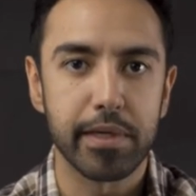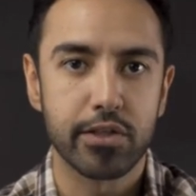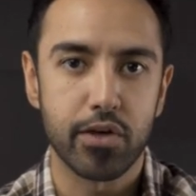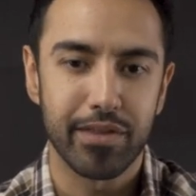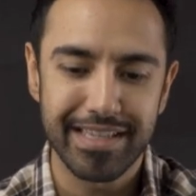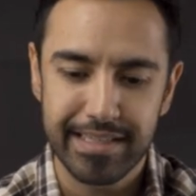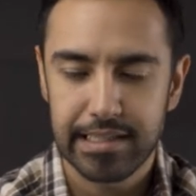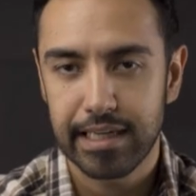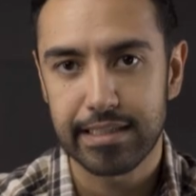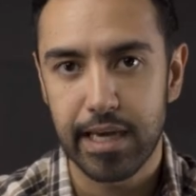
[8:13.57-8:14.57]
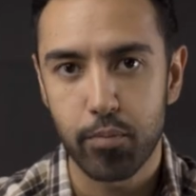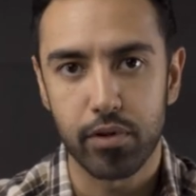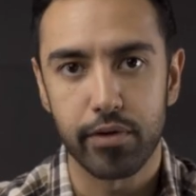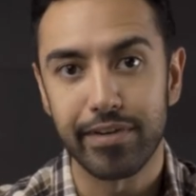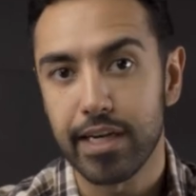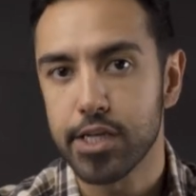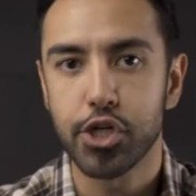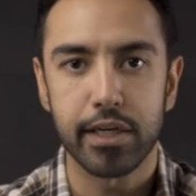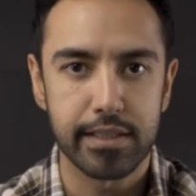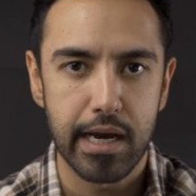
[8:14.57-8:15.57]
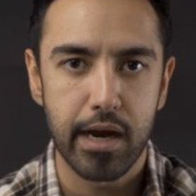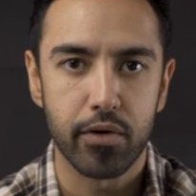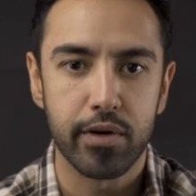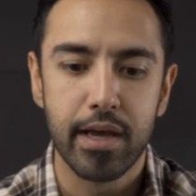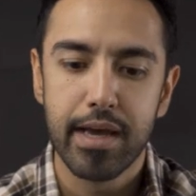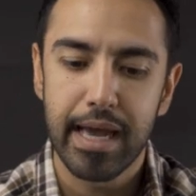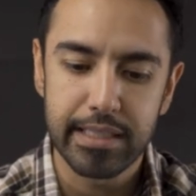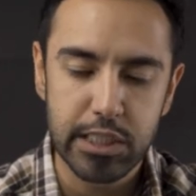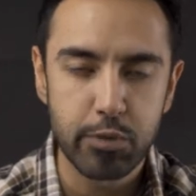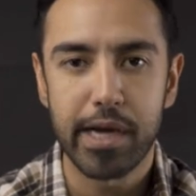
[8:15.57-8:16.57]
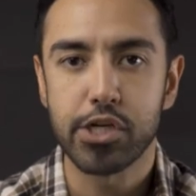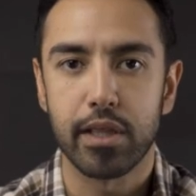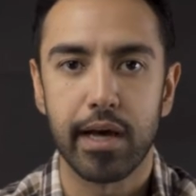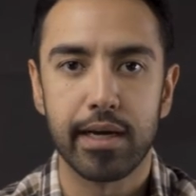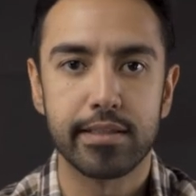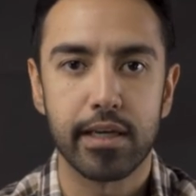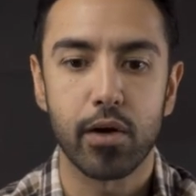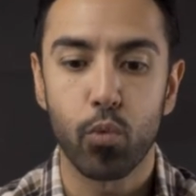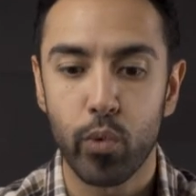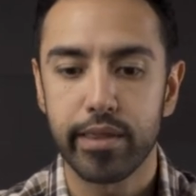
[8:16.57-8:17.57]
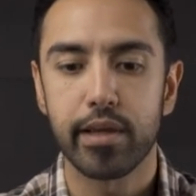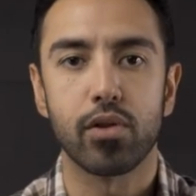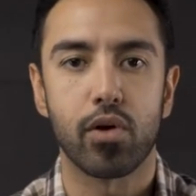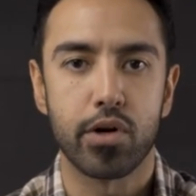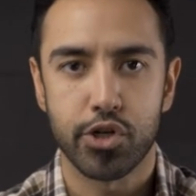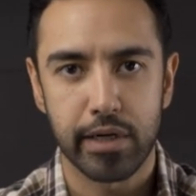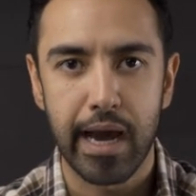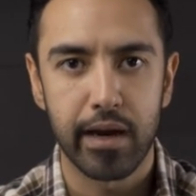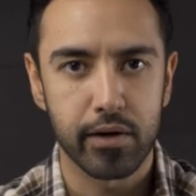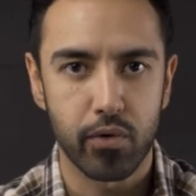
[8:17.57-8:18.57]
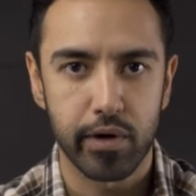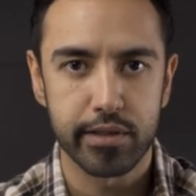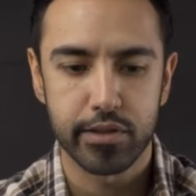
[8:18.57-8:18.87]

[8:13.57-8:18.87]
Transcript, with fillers: And so this is an example of niching down and specializing within a larger category.